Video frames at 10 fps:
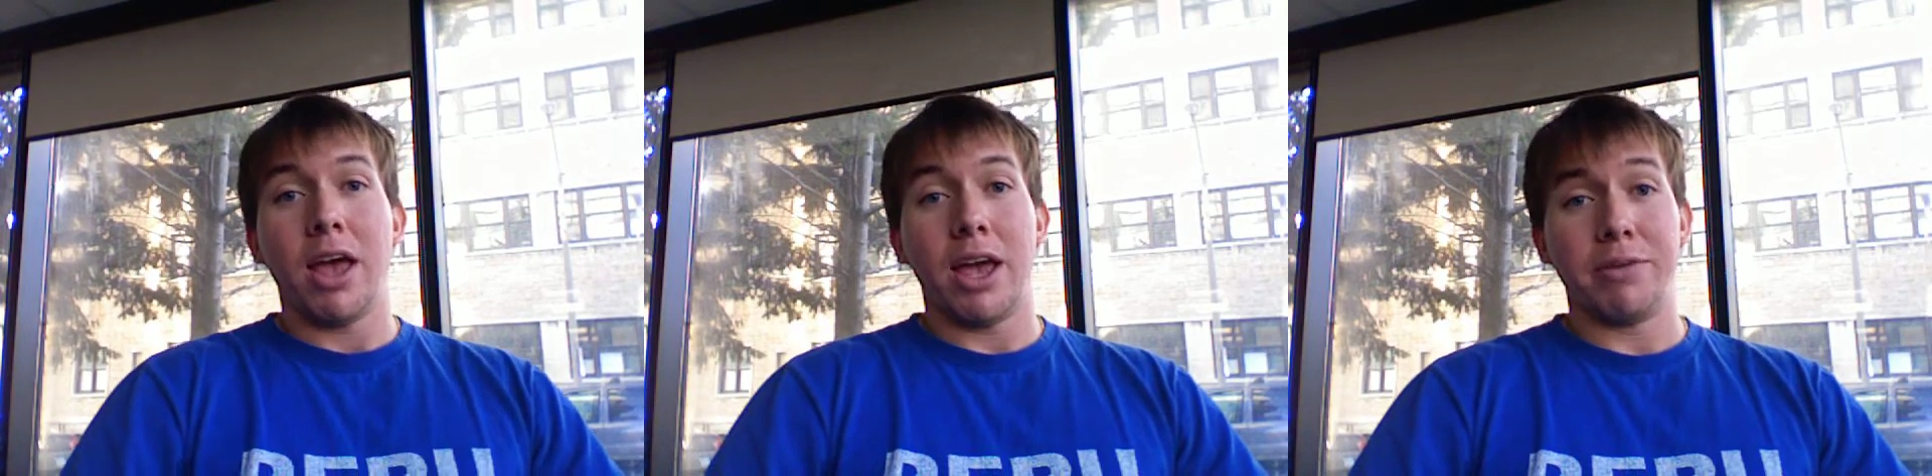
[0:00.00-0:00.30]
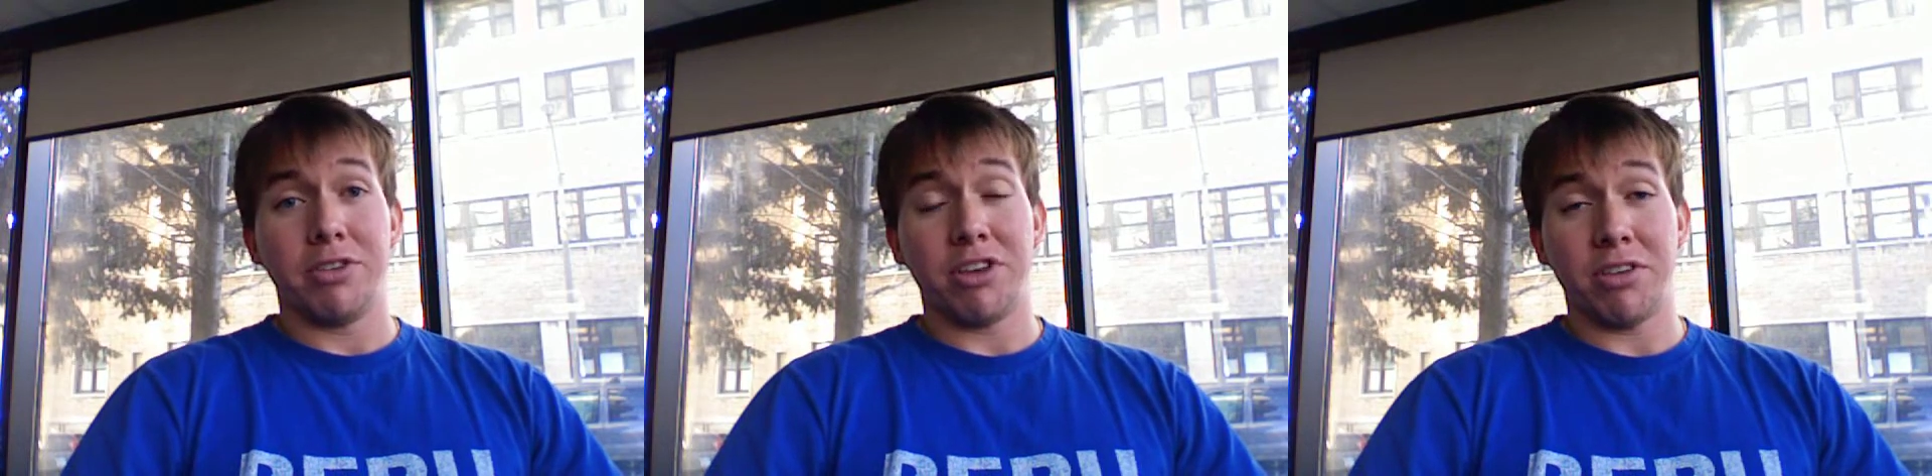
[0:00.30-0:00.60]
If
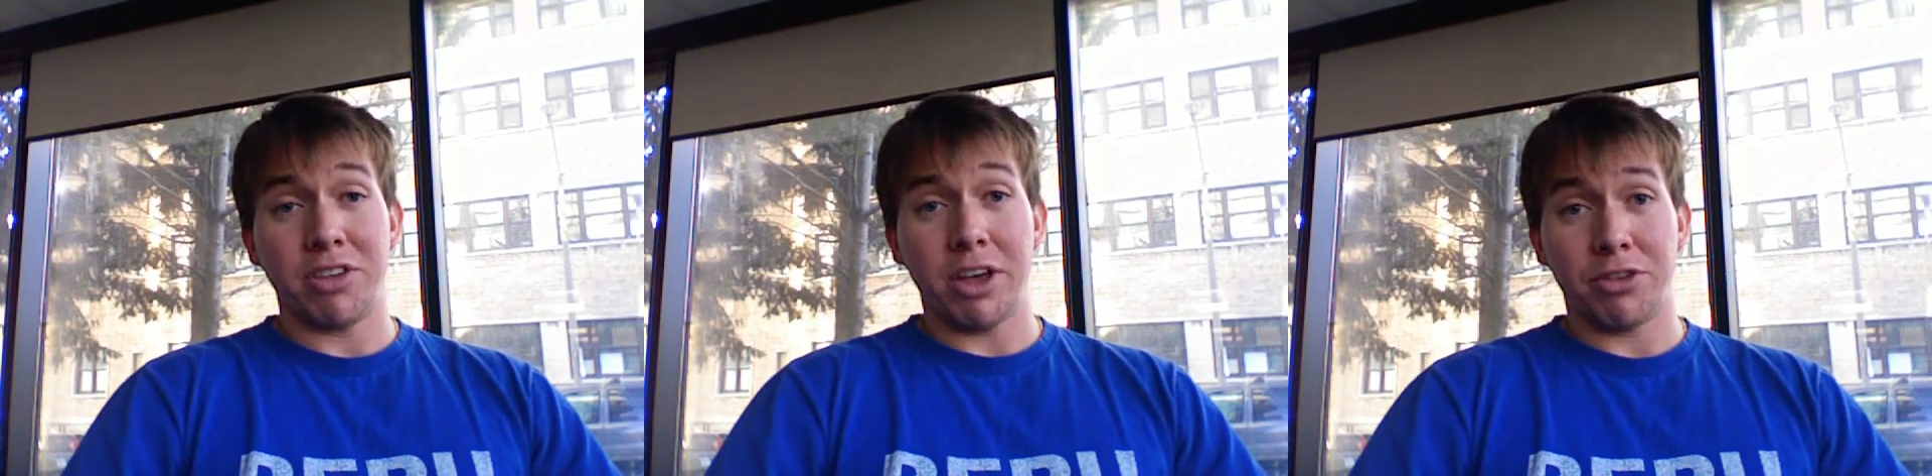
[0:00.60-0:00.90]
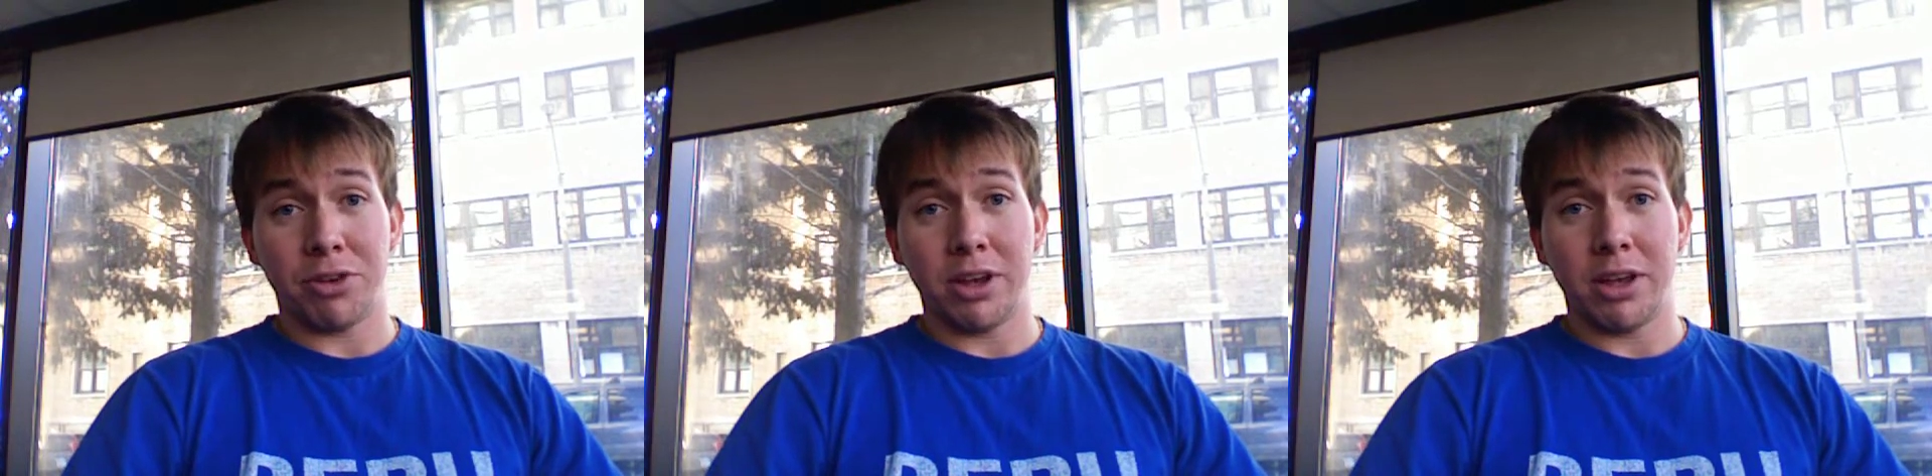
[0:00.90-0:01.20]
a chest x
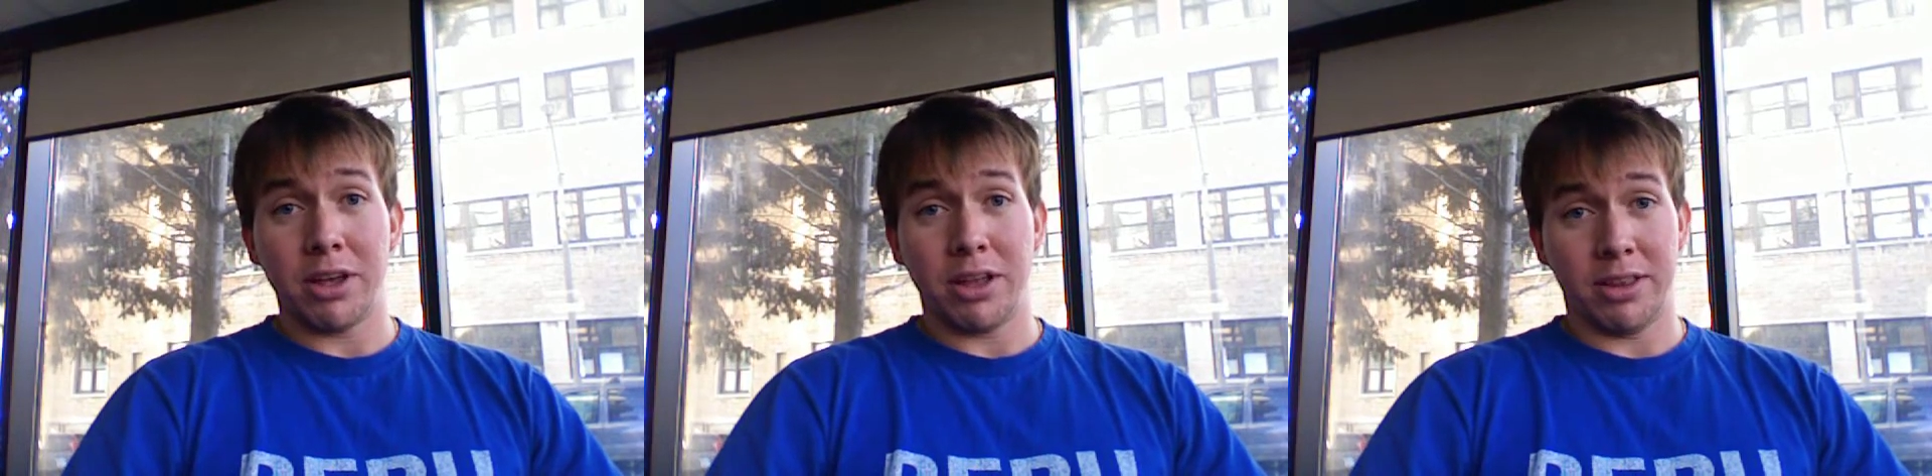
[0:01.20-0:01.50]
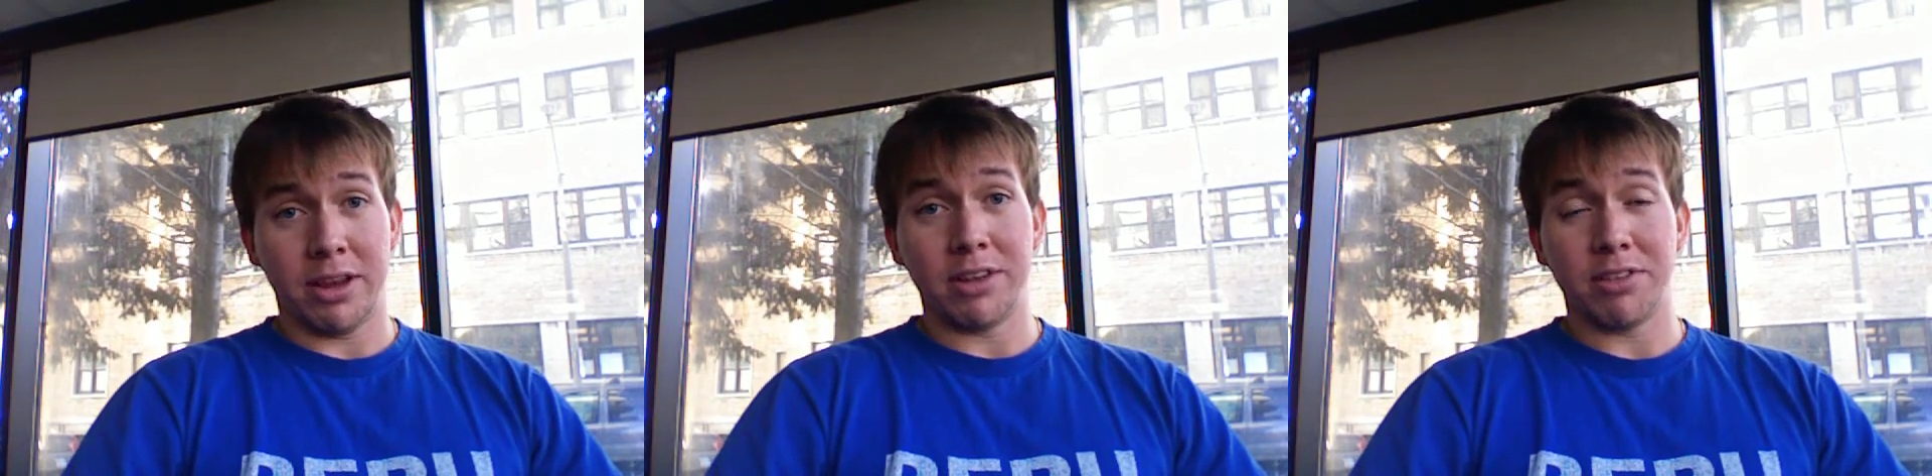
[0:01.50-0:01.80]
ray
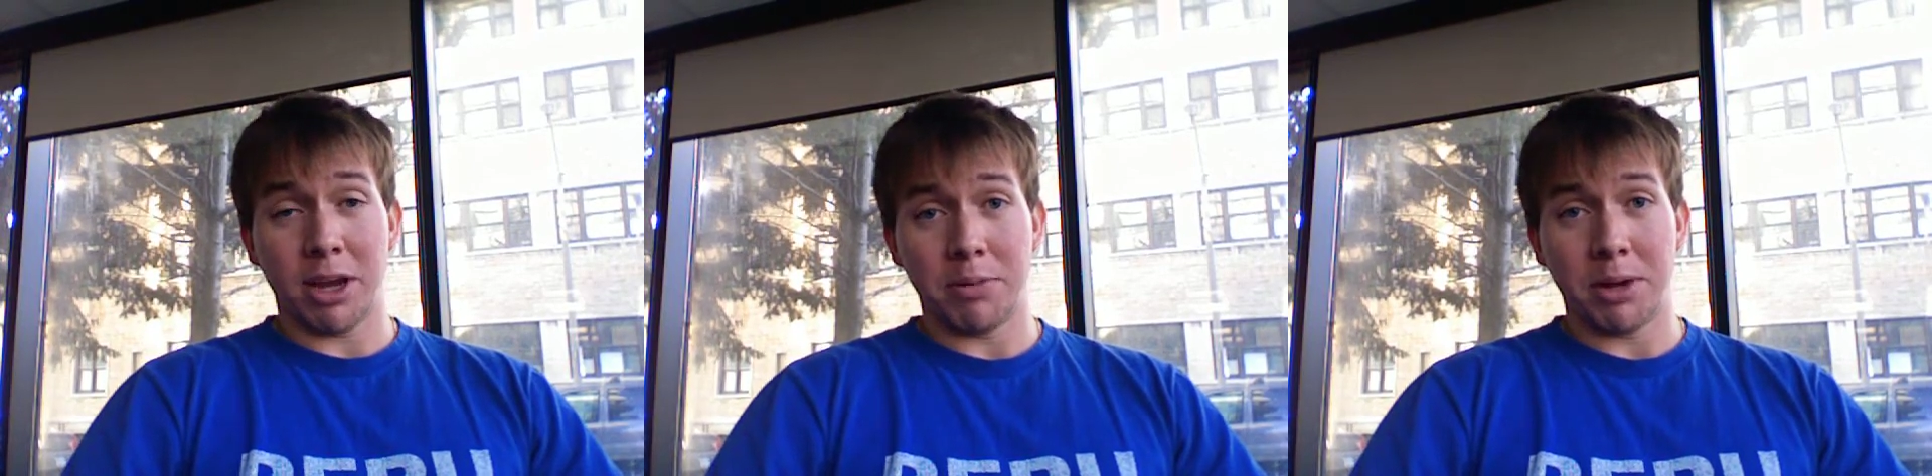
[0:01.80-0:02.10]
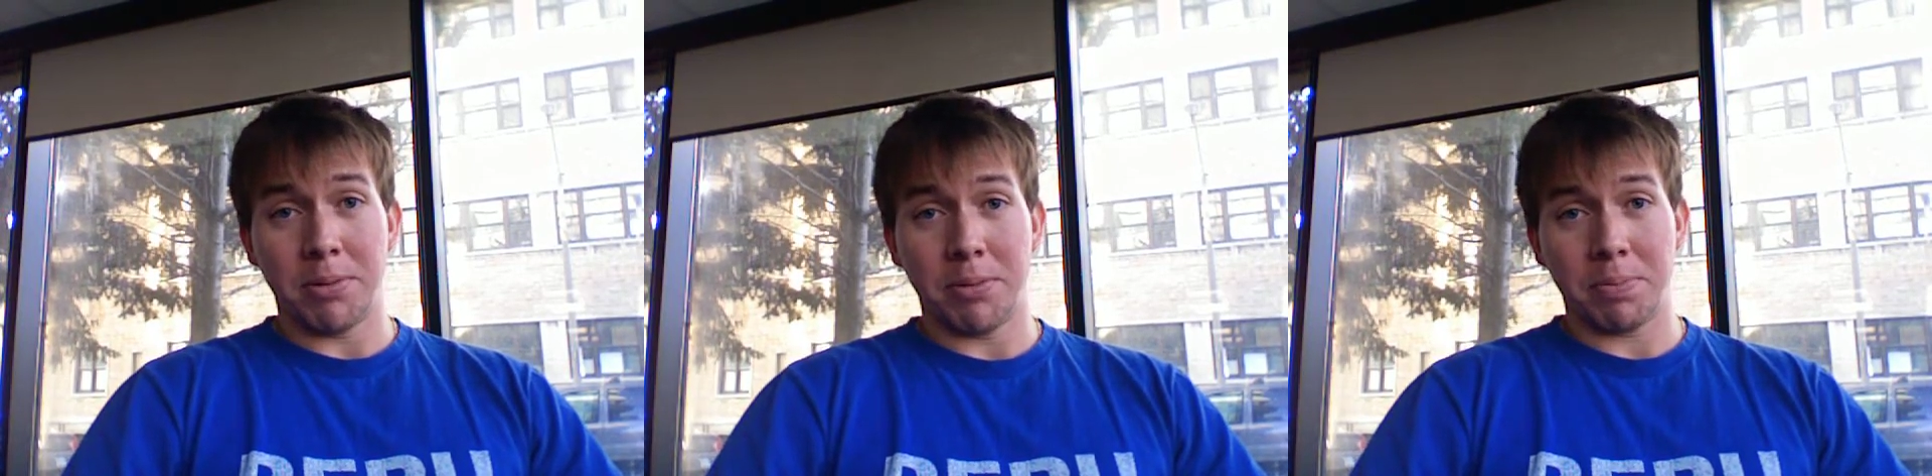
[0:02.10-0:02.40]
does come up